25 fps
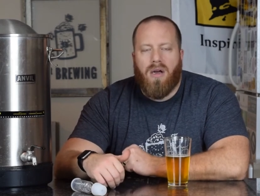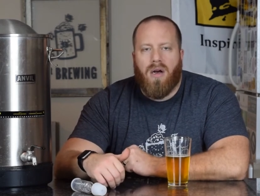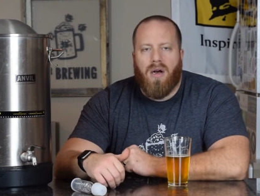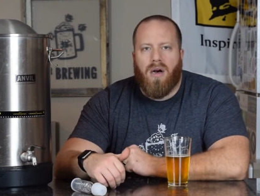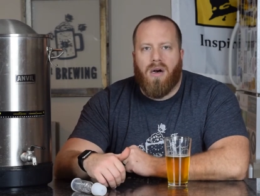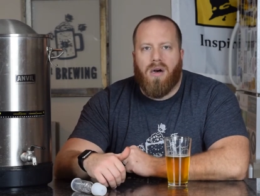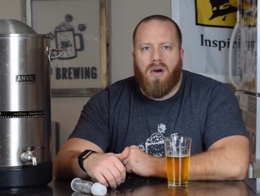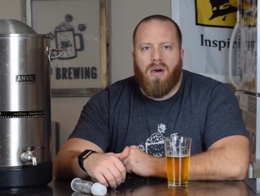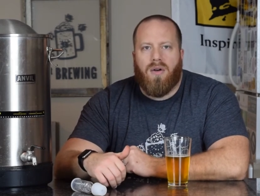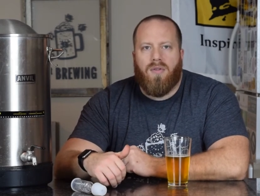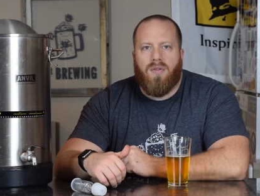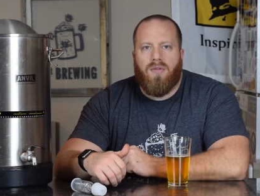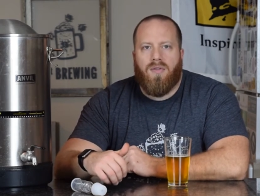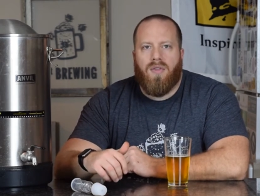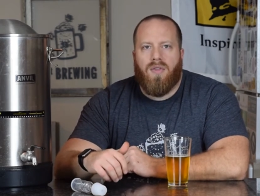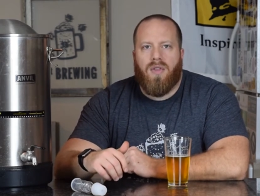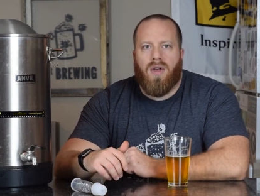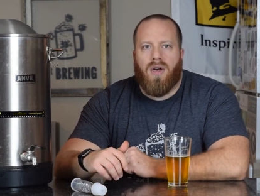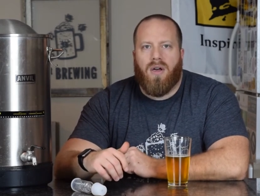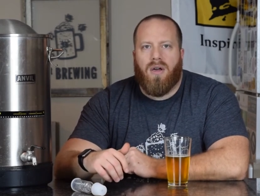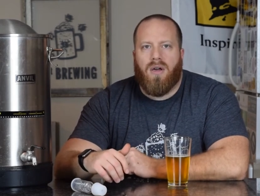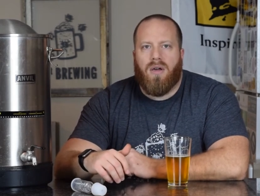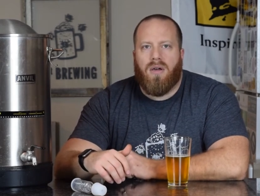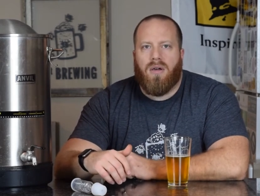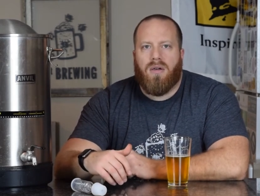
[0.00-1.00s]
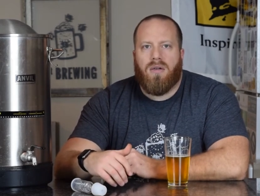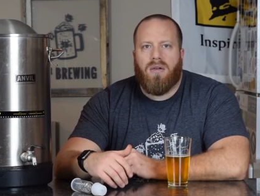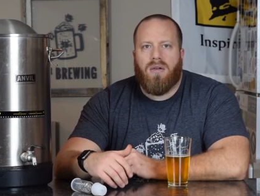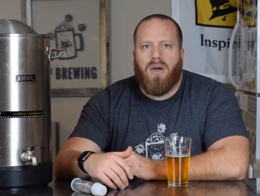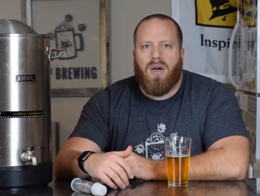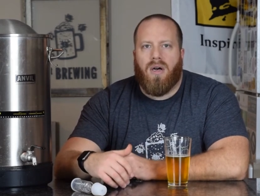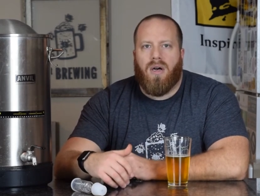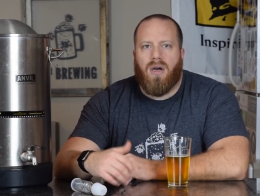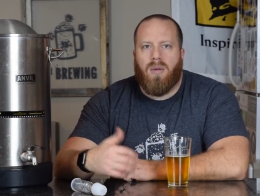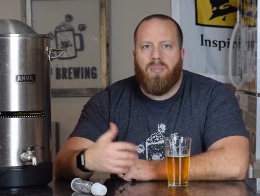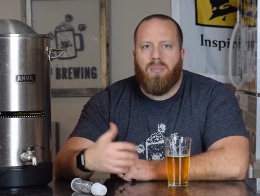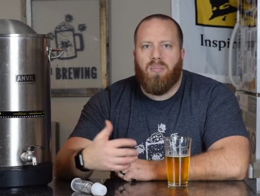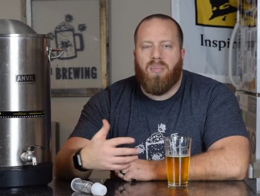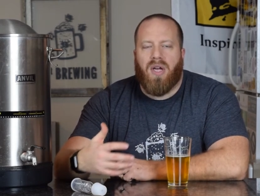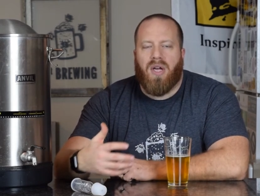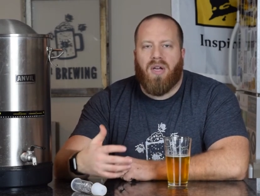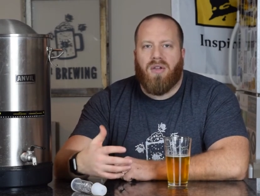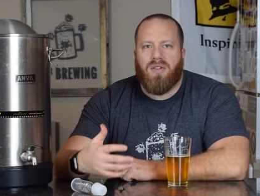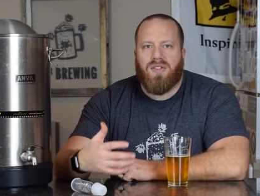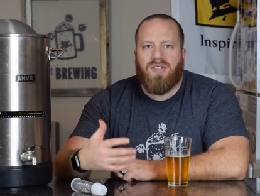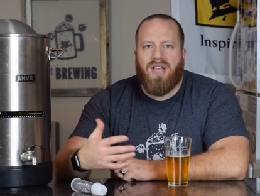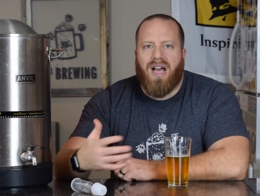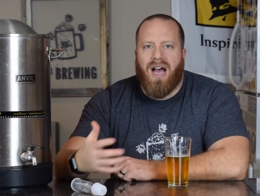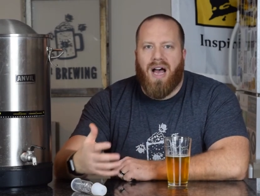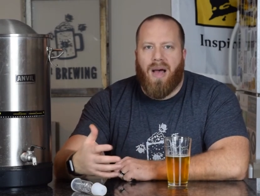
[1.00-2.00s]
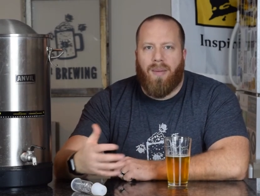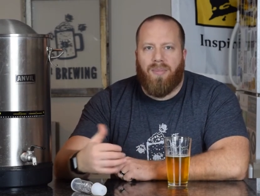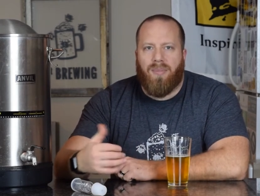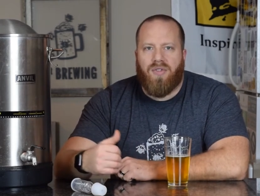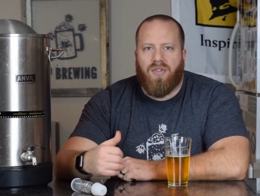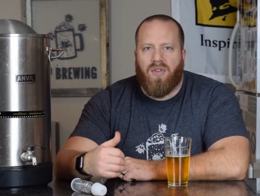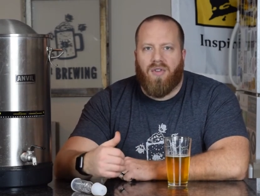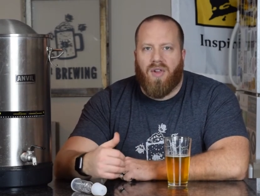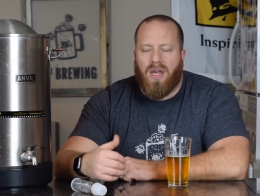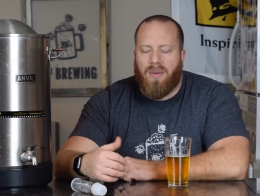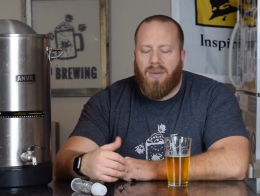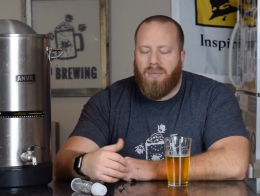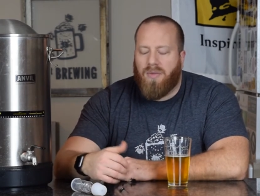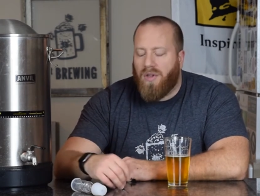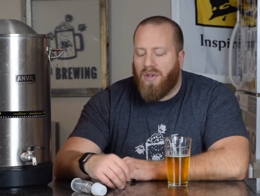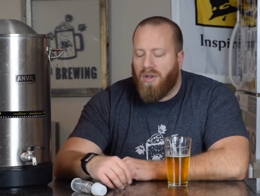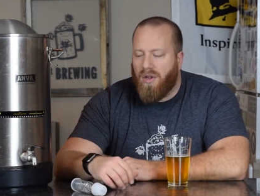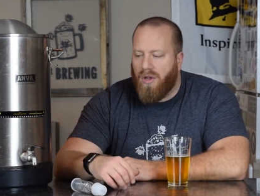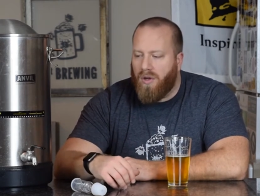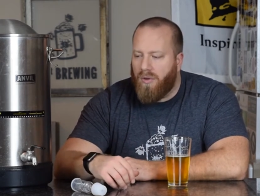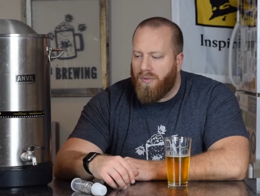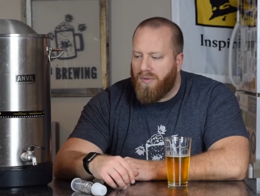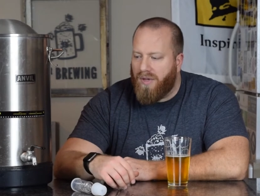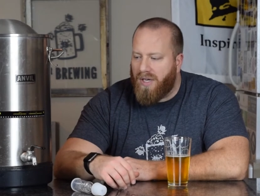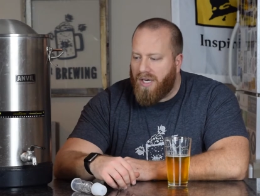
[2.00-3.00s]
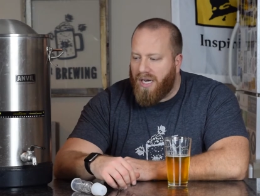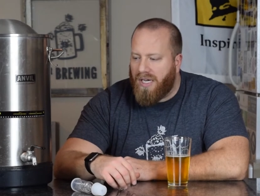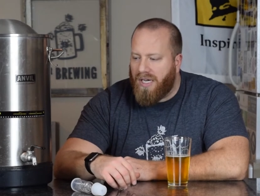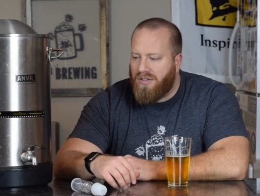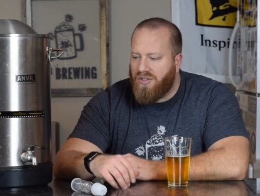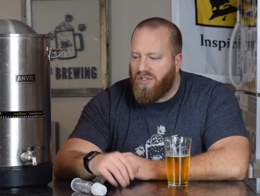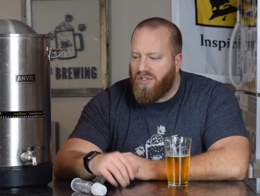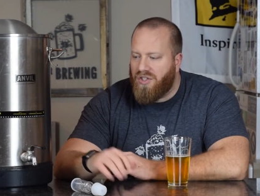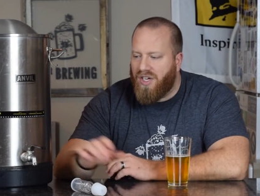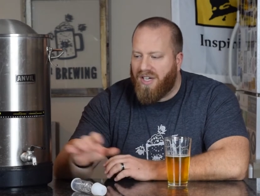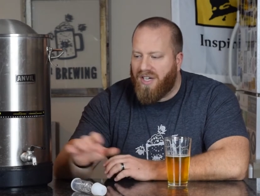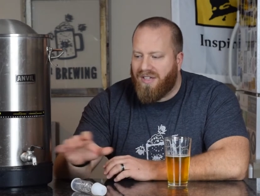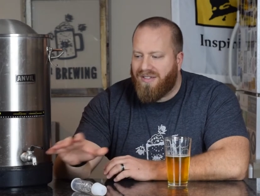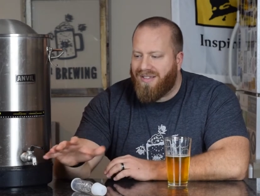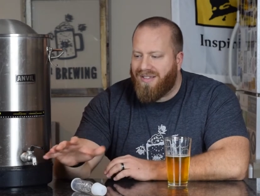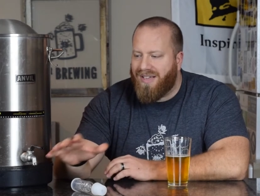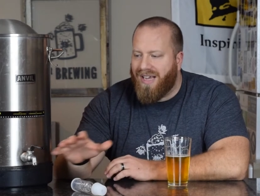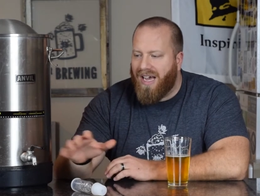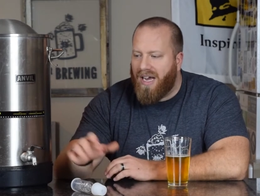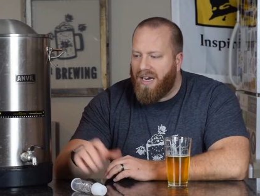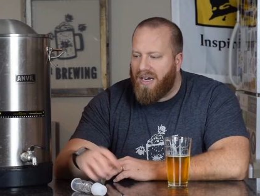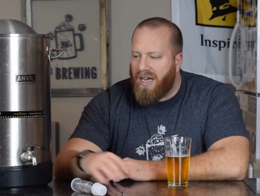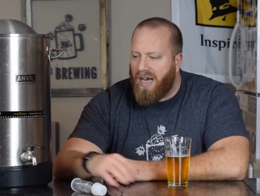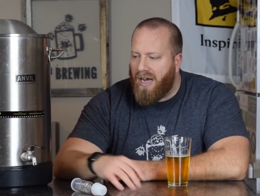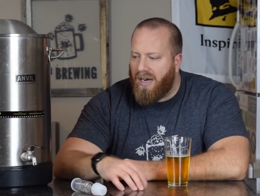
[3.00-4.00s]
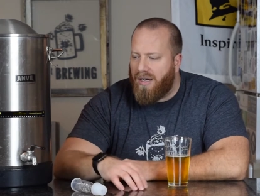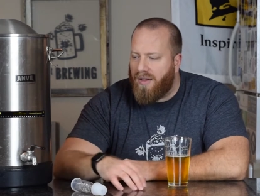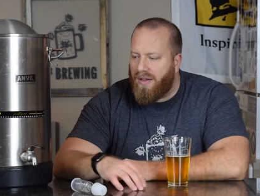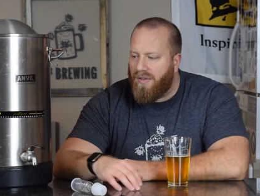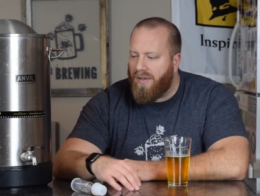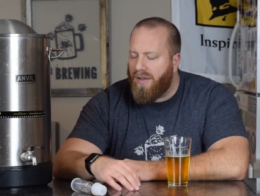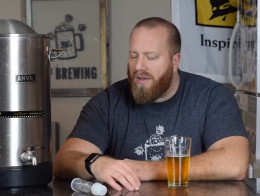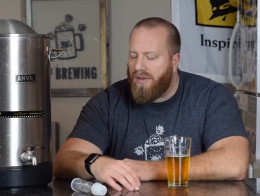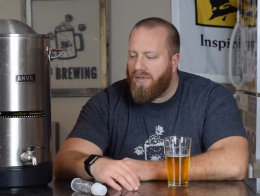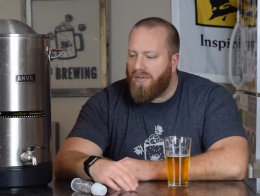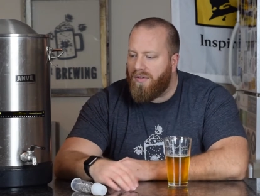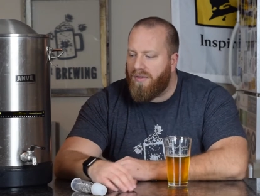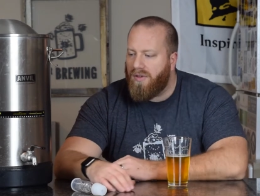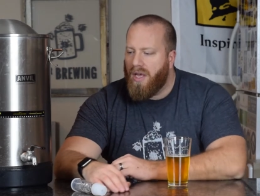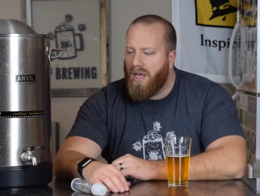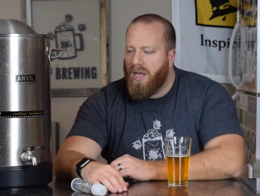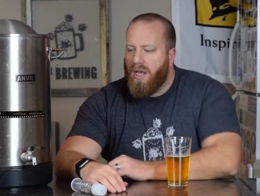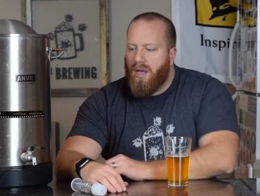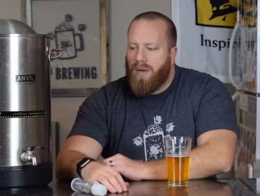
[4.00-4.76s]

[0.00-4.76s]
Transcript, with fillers: of the uh, Bell's Hopslam clone that I just got out of this.